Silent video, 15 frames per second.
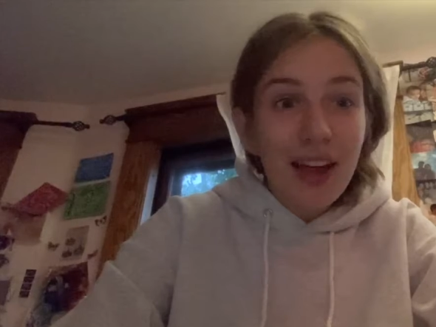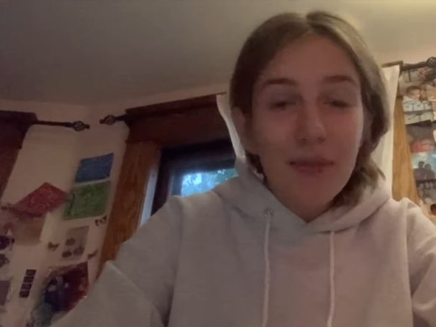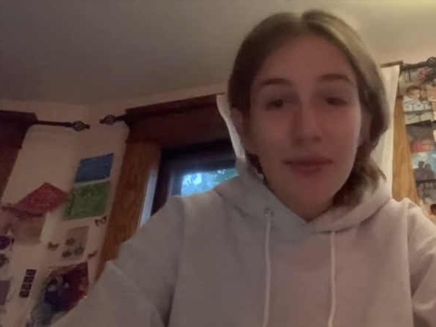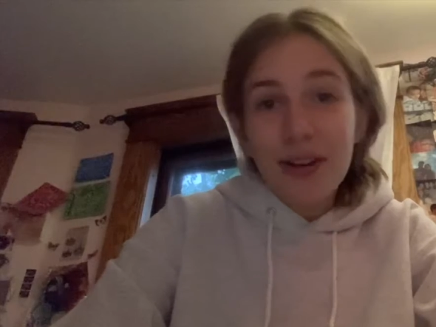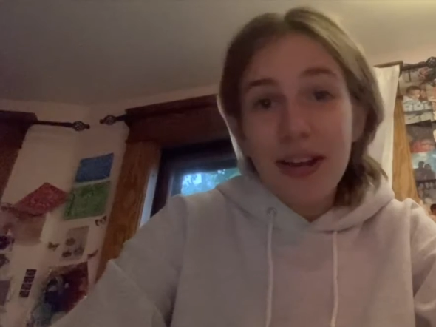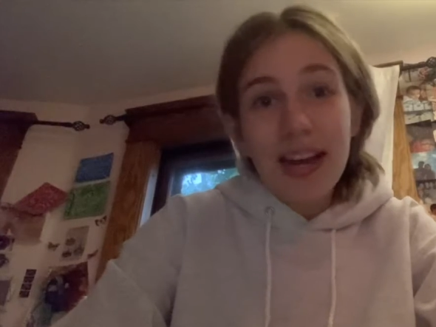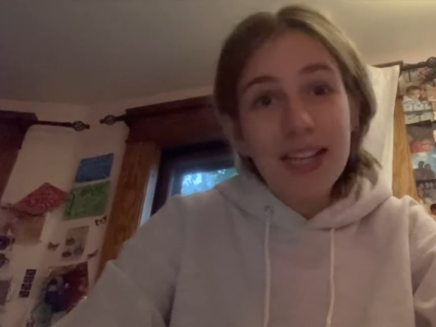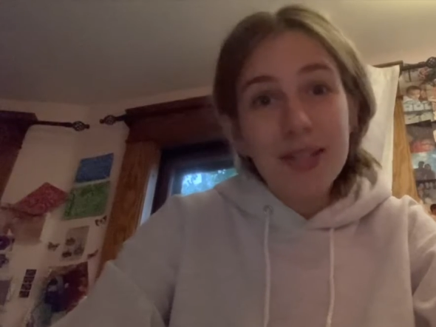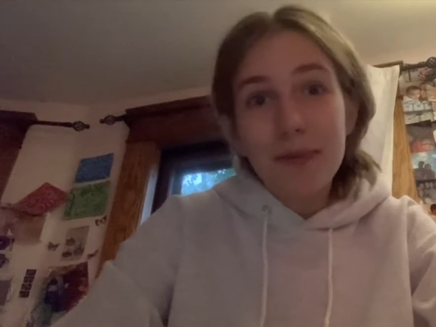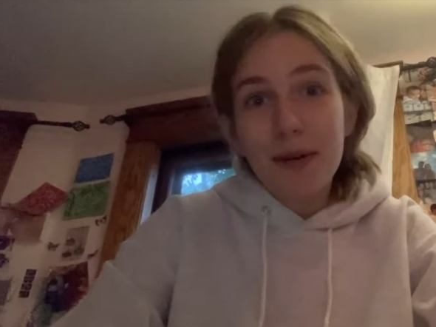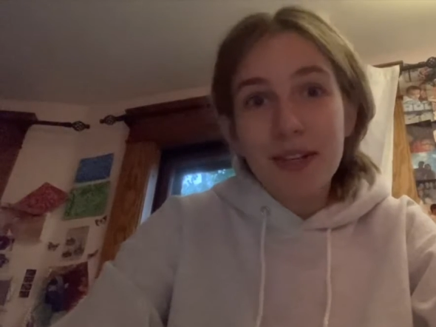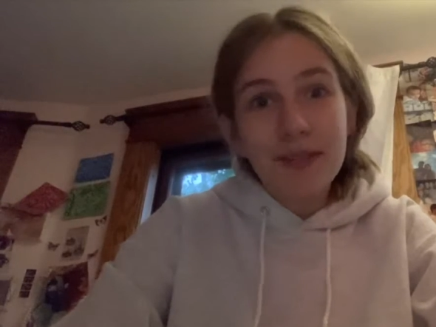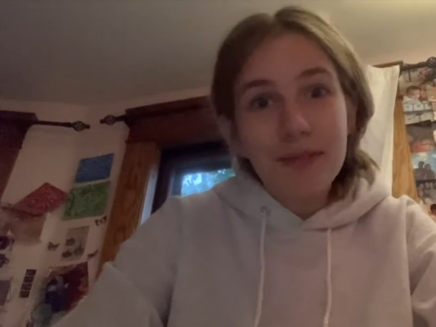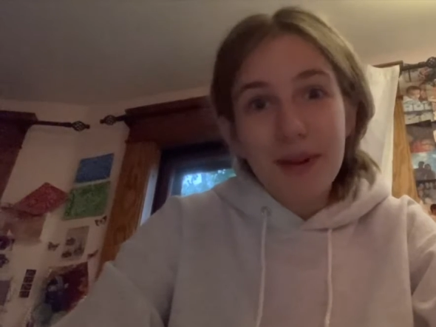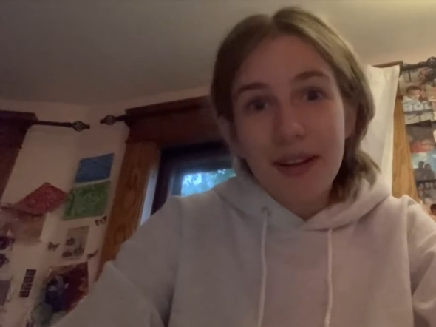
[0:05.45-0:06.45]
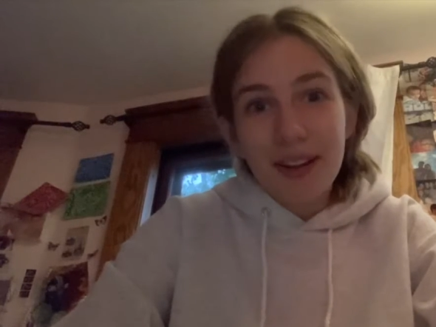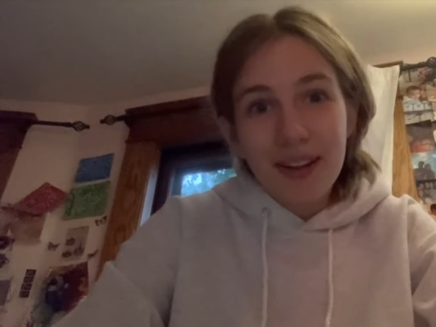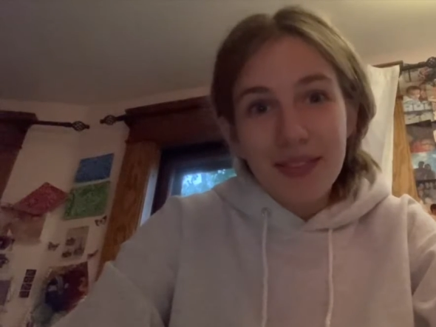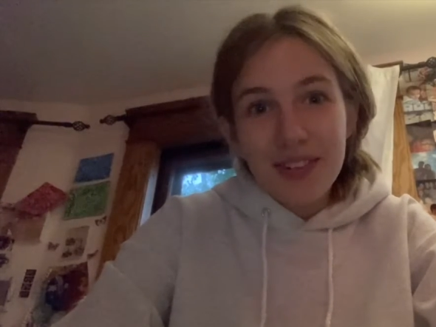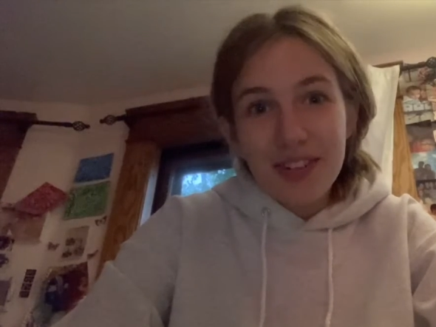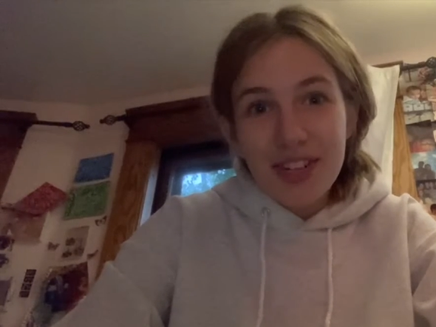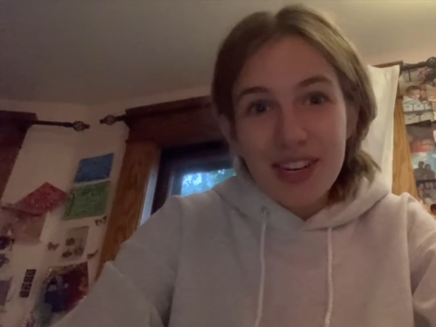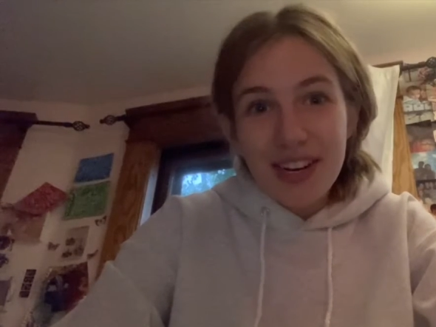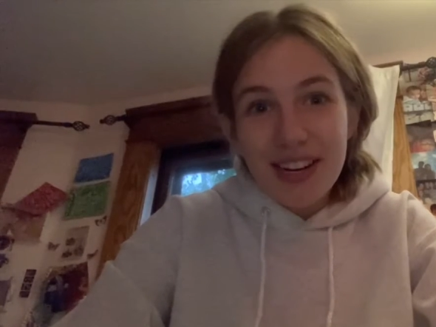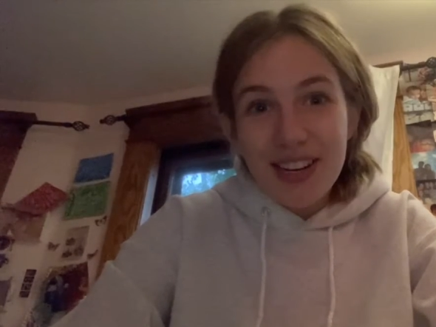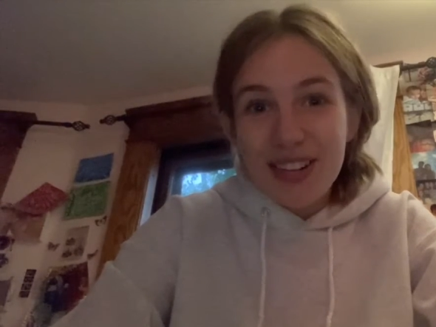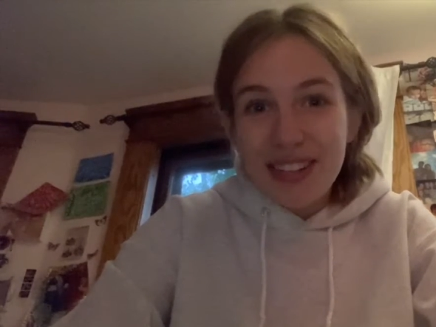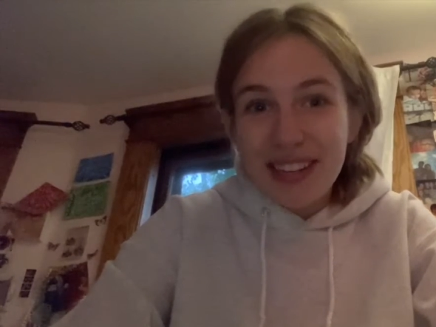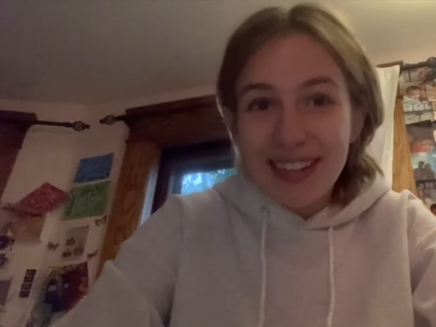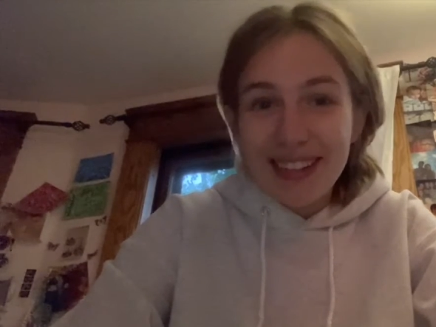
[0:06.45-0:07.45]
every aspect of my life is
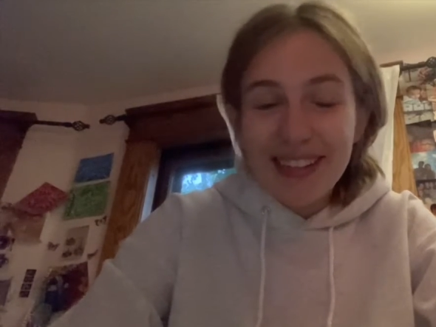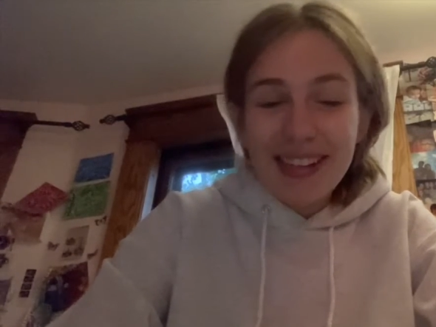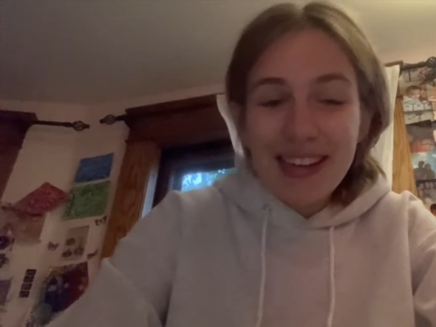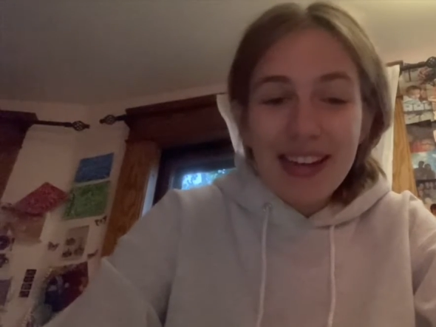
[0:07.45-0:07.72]
changing.